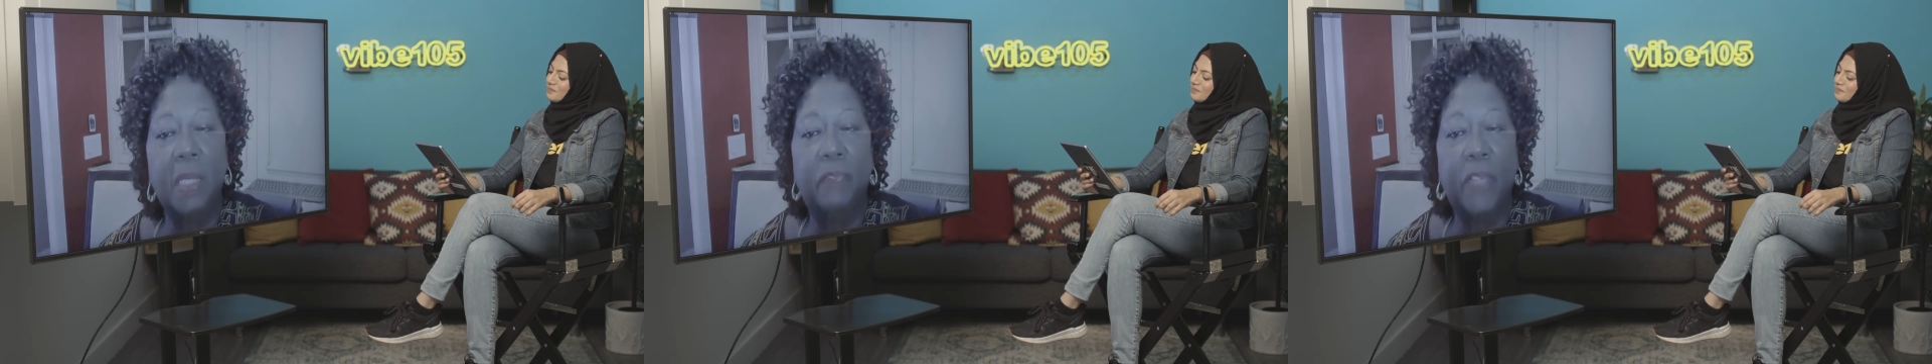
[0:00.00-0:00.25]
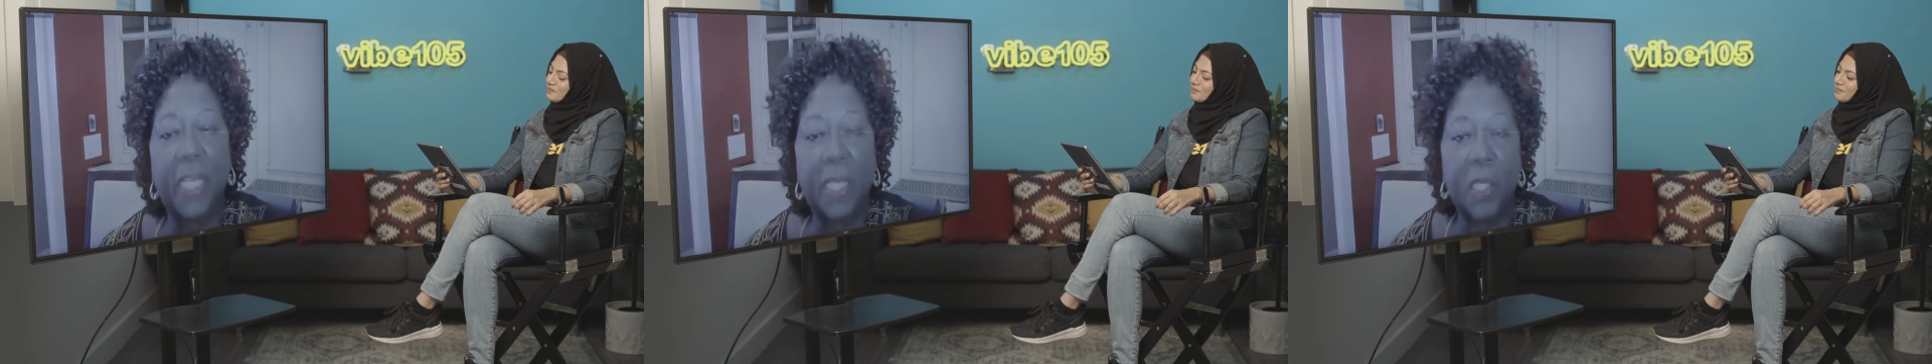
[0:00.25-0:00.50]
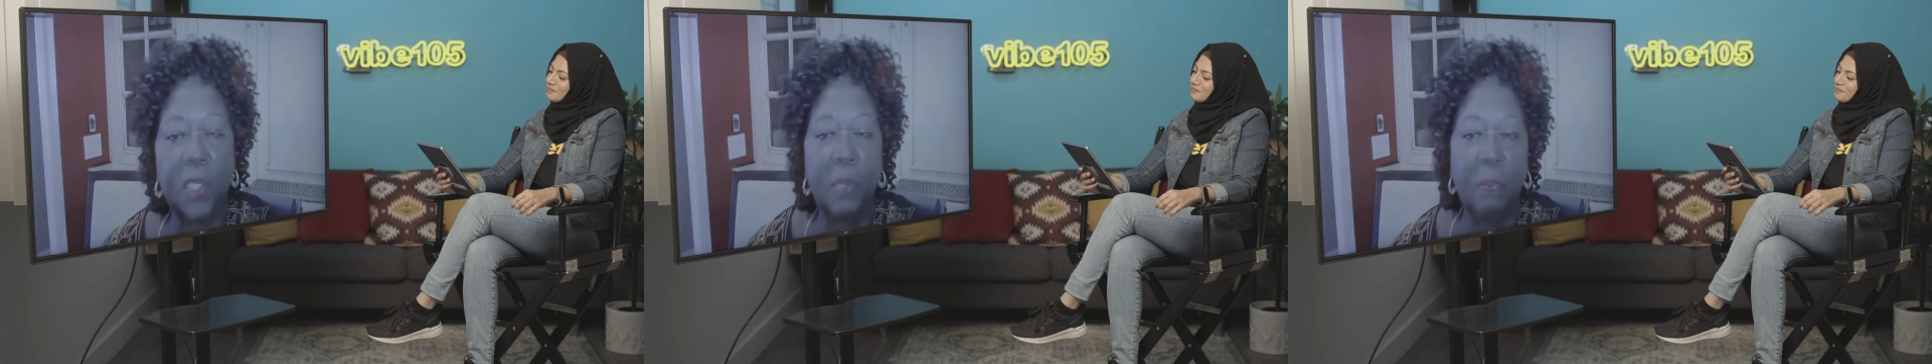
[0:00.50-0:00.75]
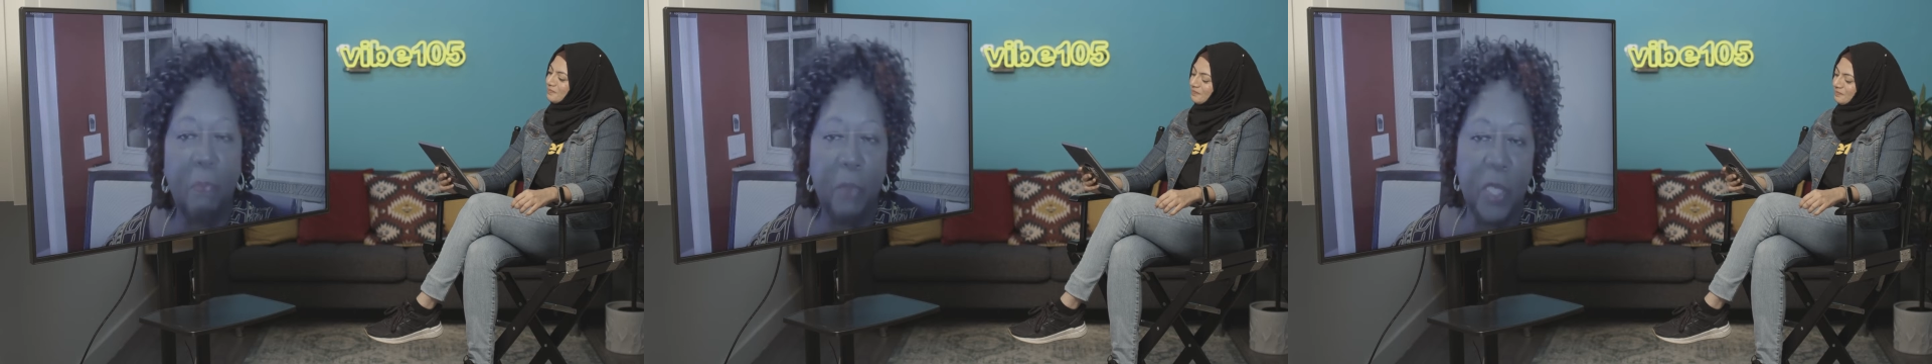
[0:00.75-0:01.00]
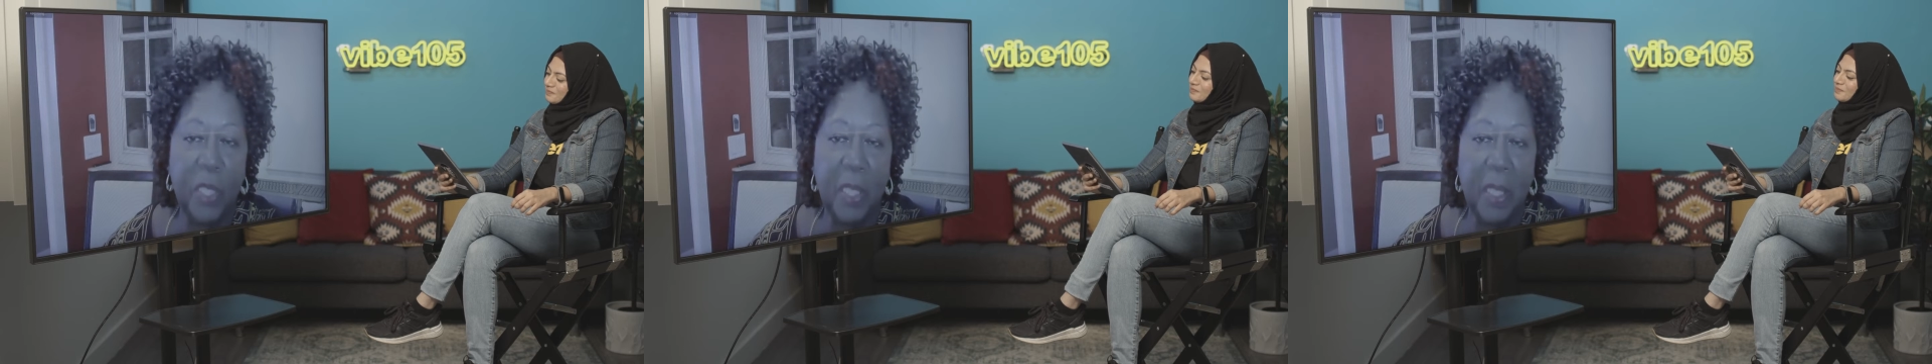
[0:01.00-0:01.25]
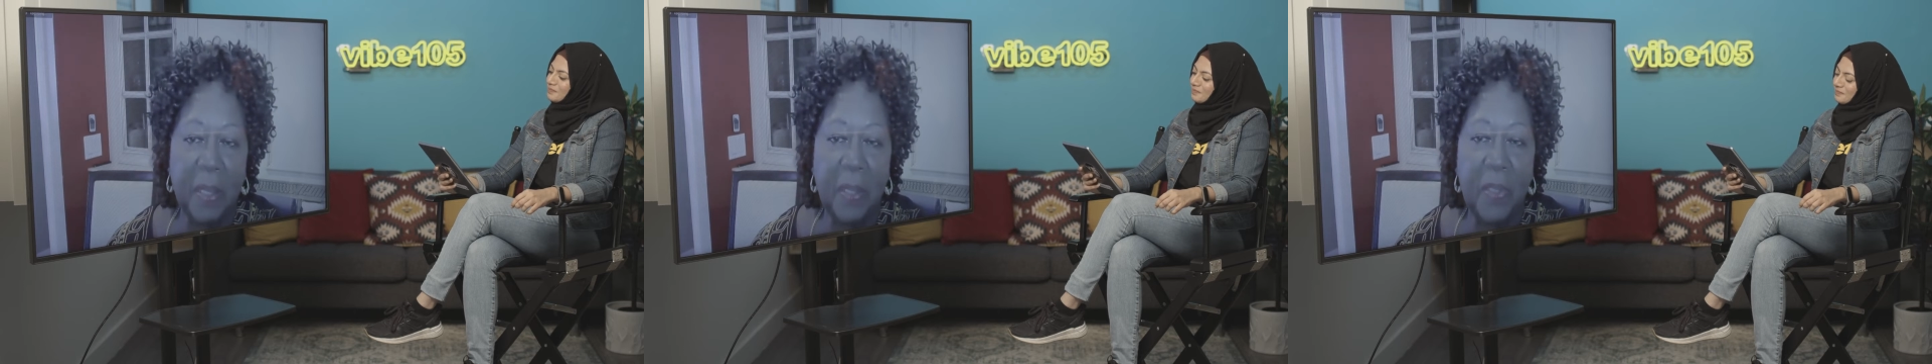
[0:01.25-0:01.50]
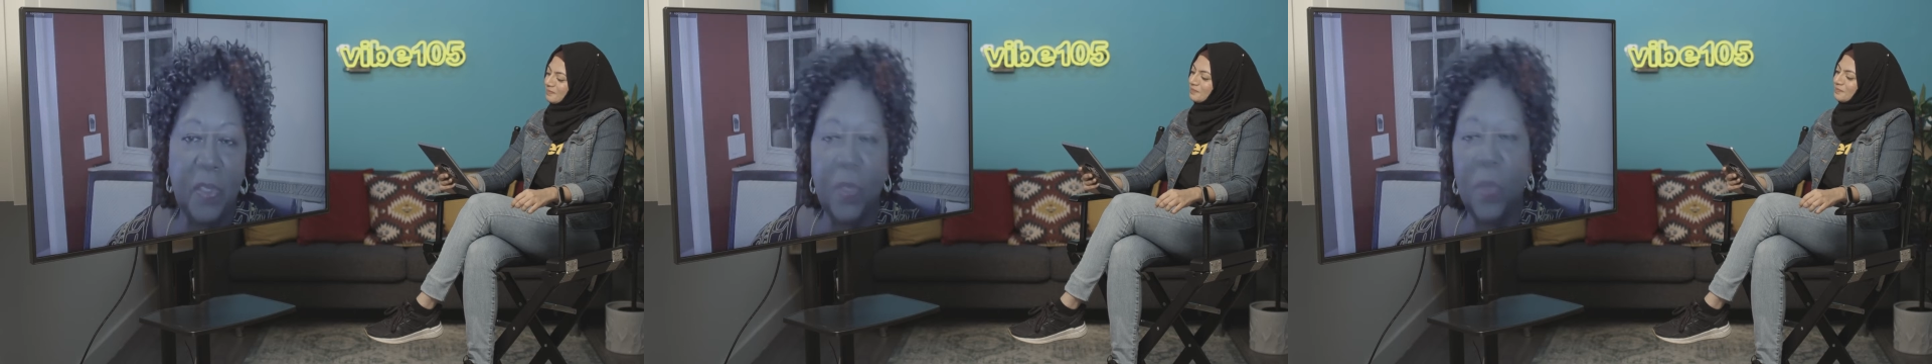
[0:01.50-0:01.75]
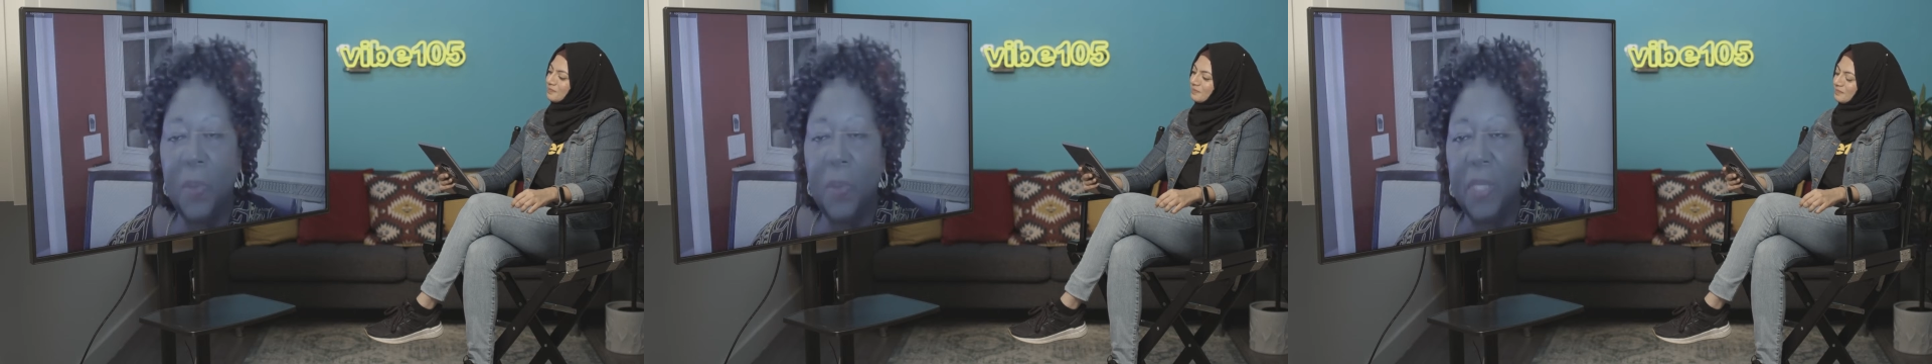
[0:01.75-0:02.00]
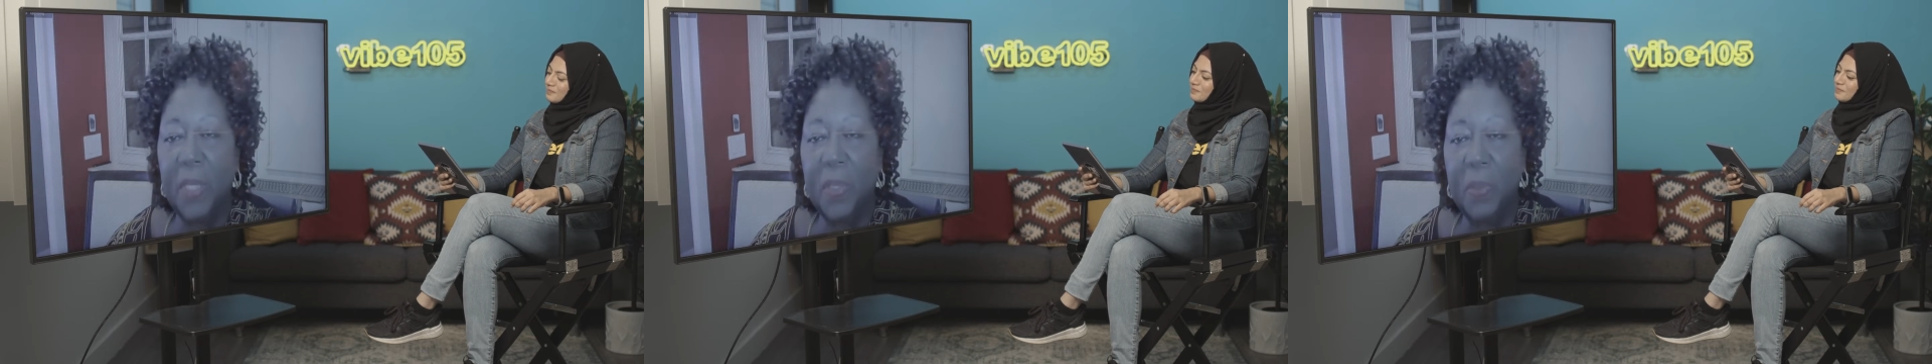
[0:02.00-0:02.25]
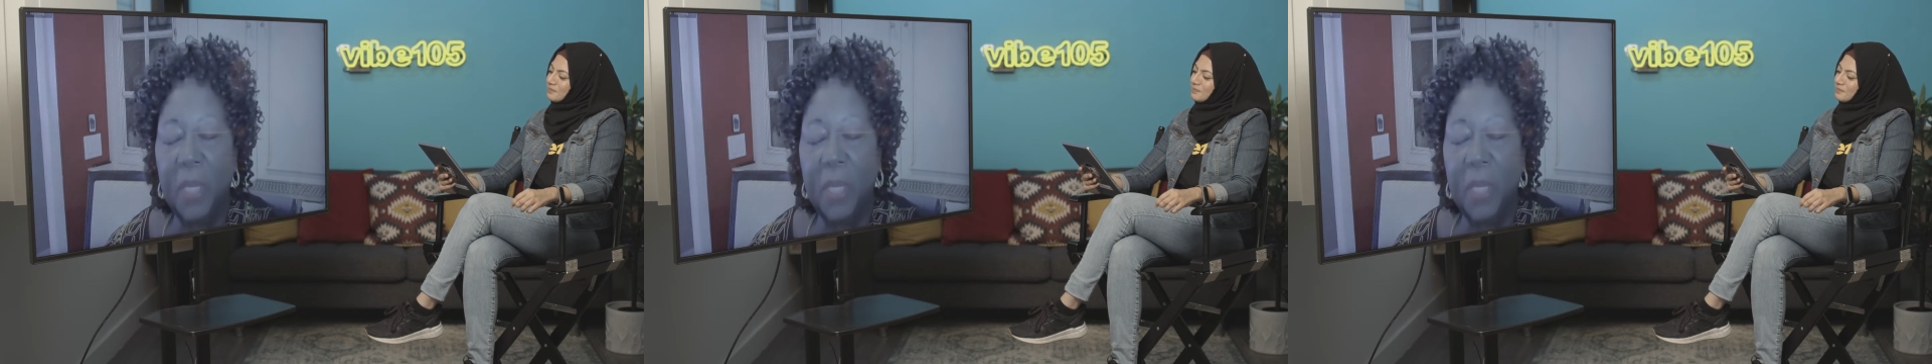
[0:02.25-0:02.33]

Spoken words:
deflection, pushing the story to